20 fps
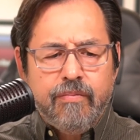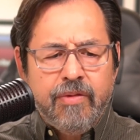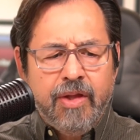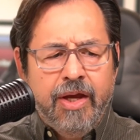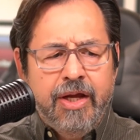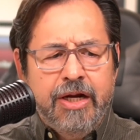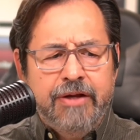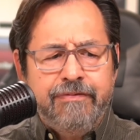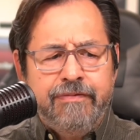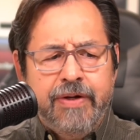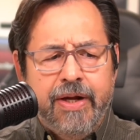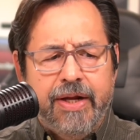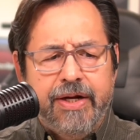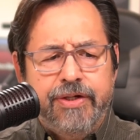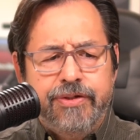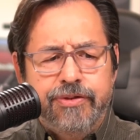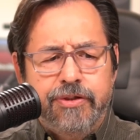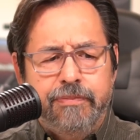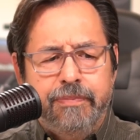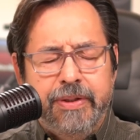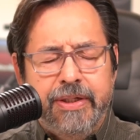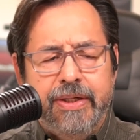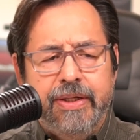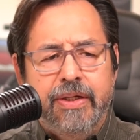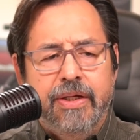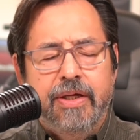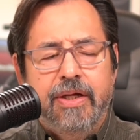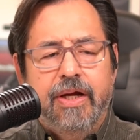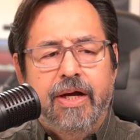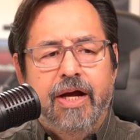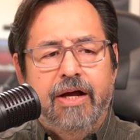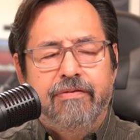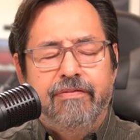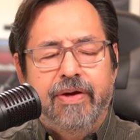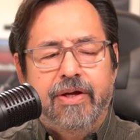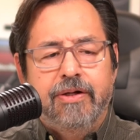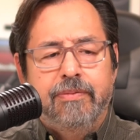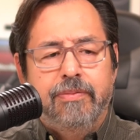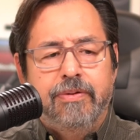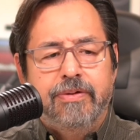And if not, it should be
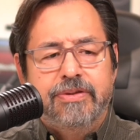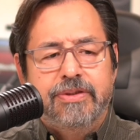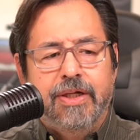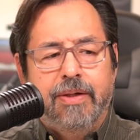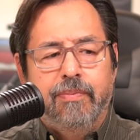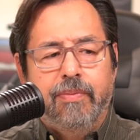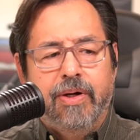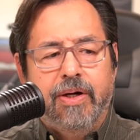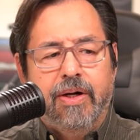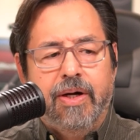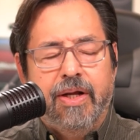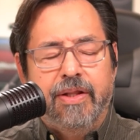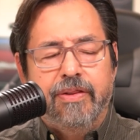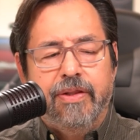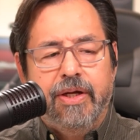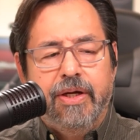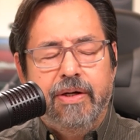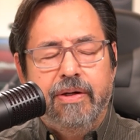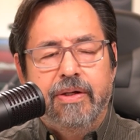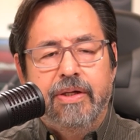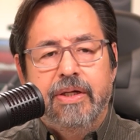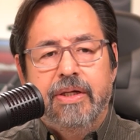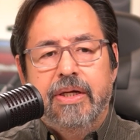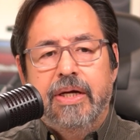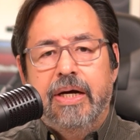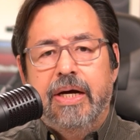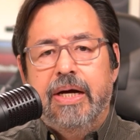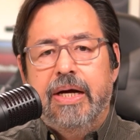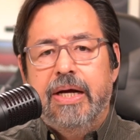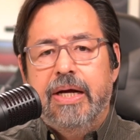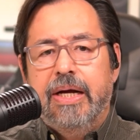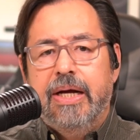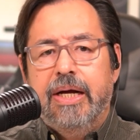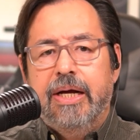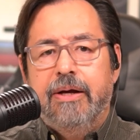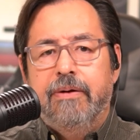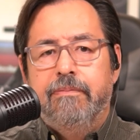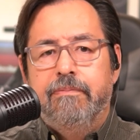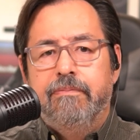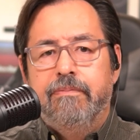available somewhere on there.
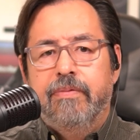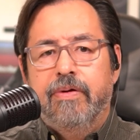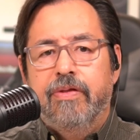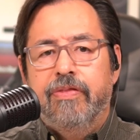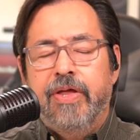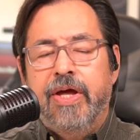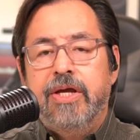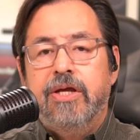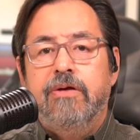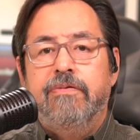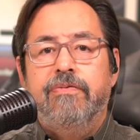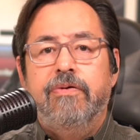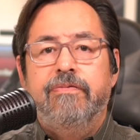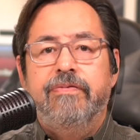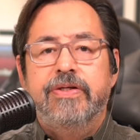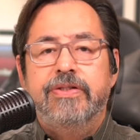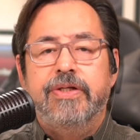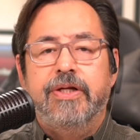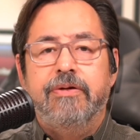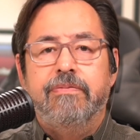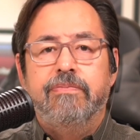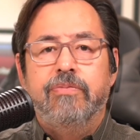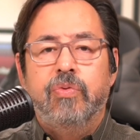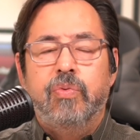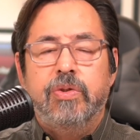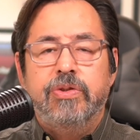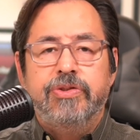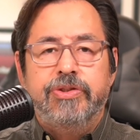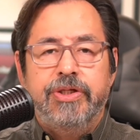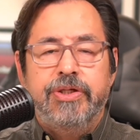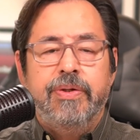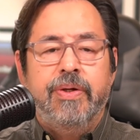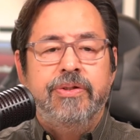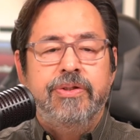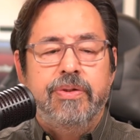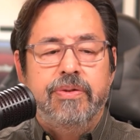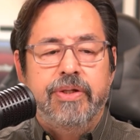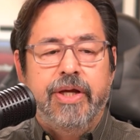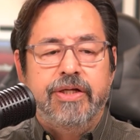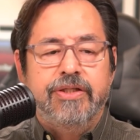Thank you for visiting. We'll see you
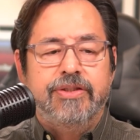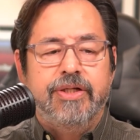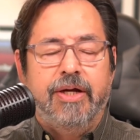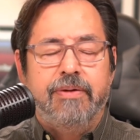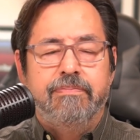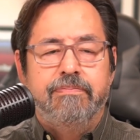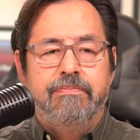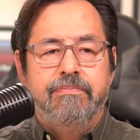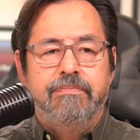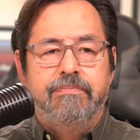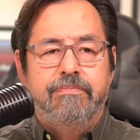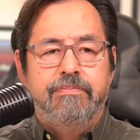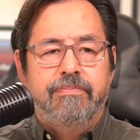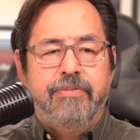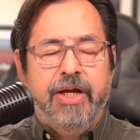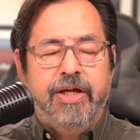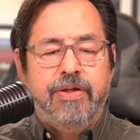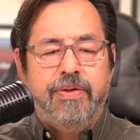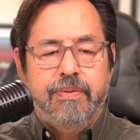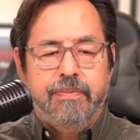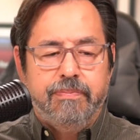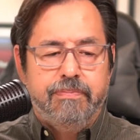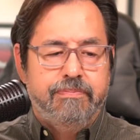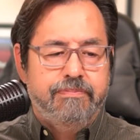until next time. Thank you.